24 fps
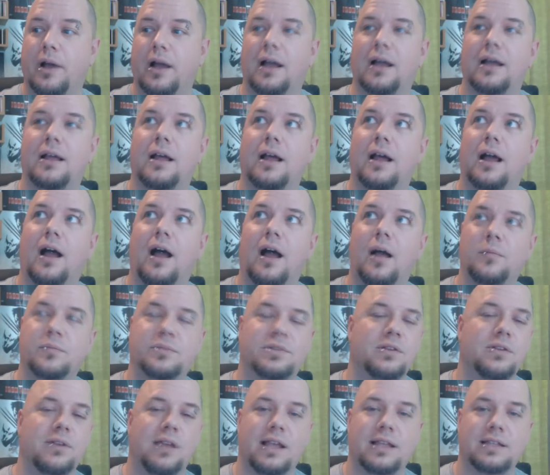but
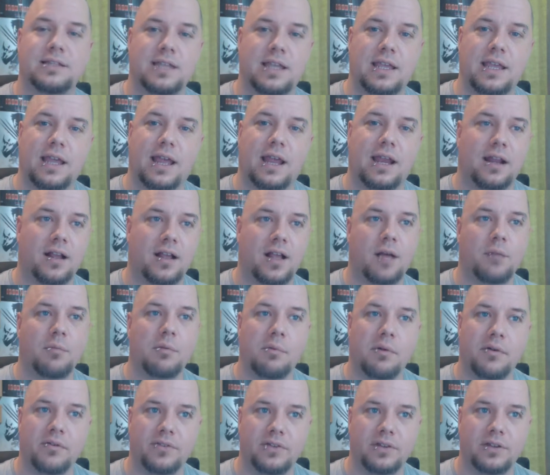I'm too lazy and I
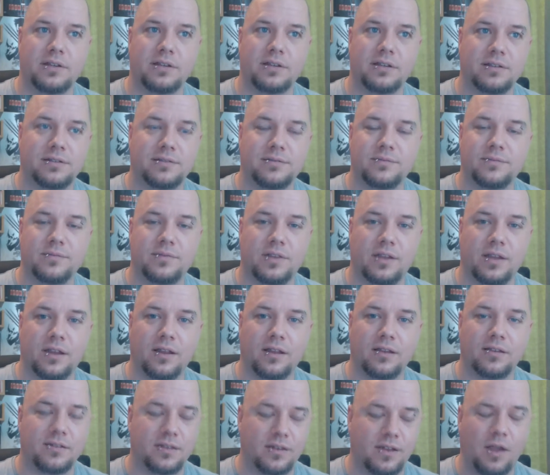can't be bothered
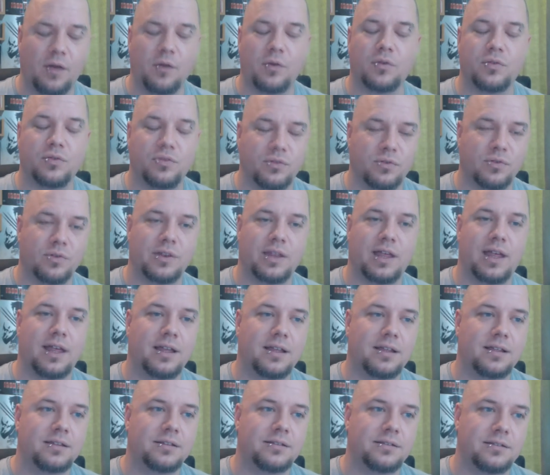to go through all
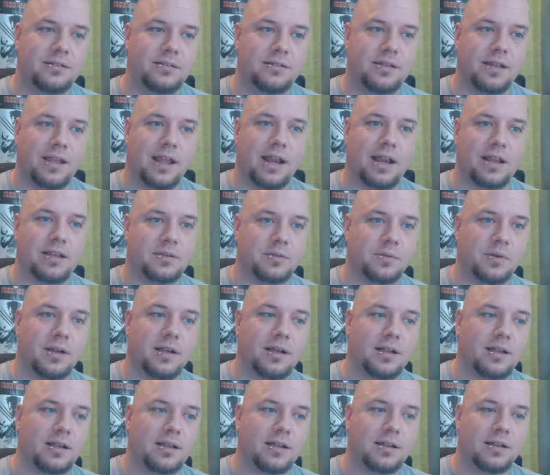that to get it to
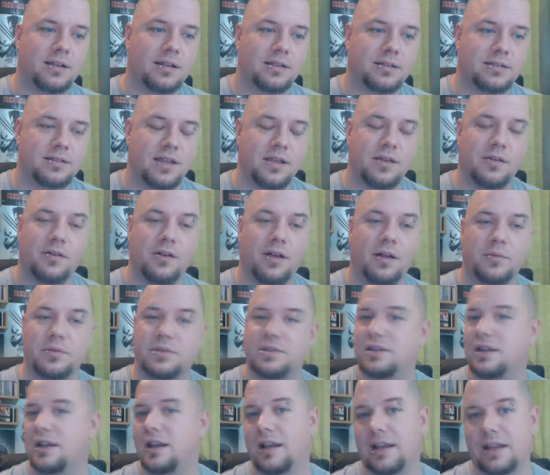work. So
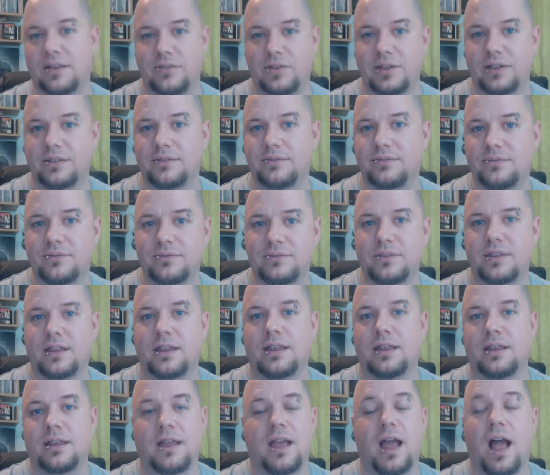I'm just going to leave it.
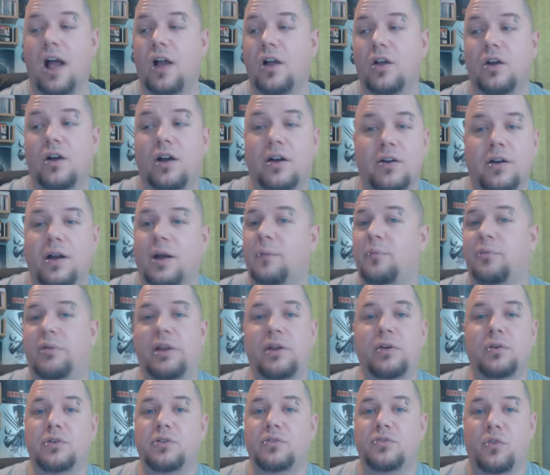I
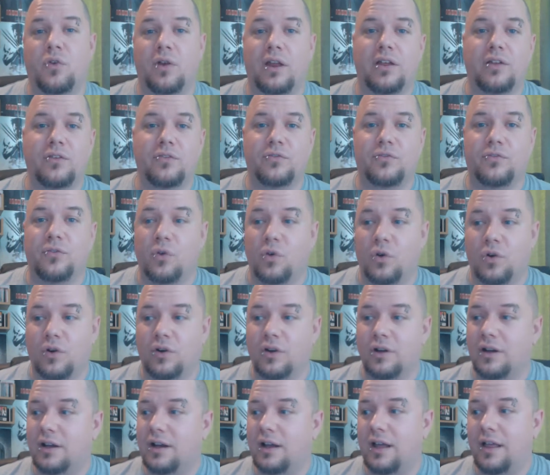pre-ordered Fallout
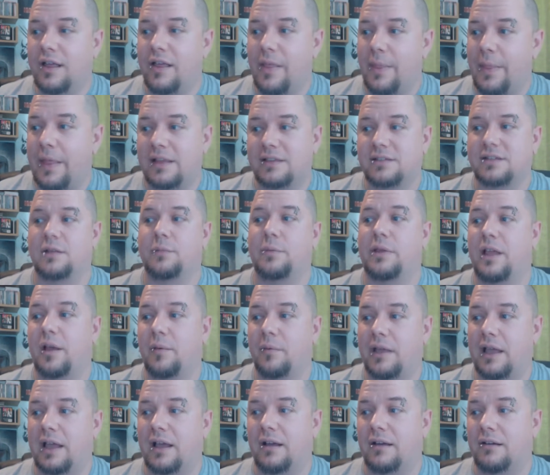4, and that's going to be
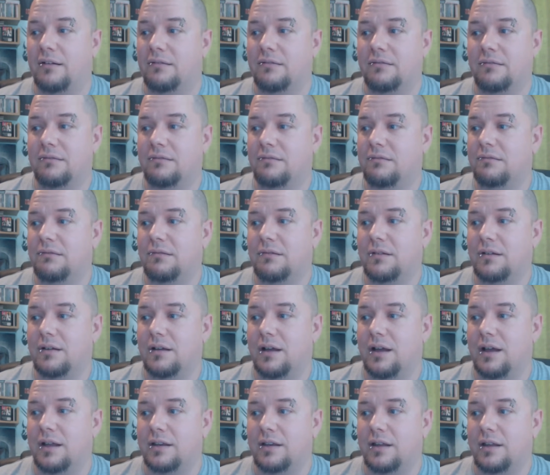coming out,
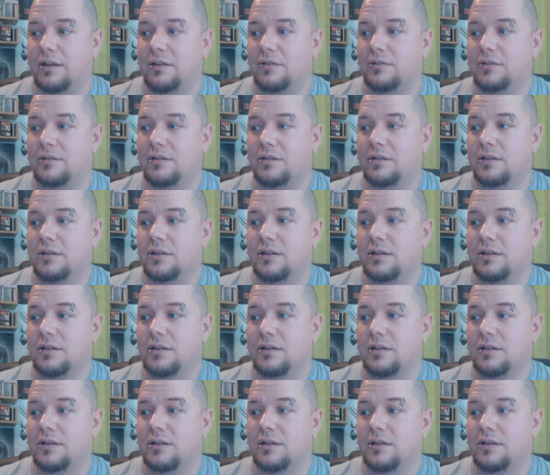I don't know,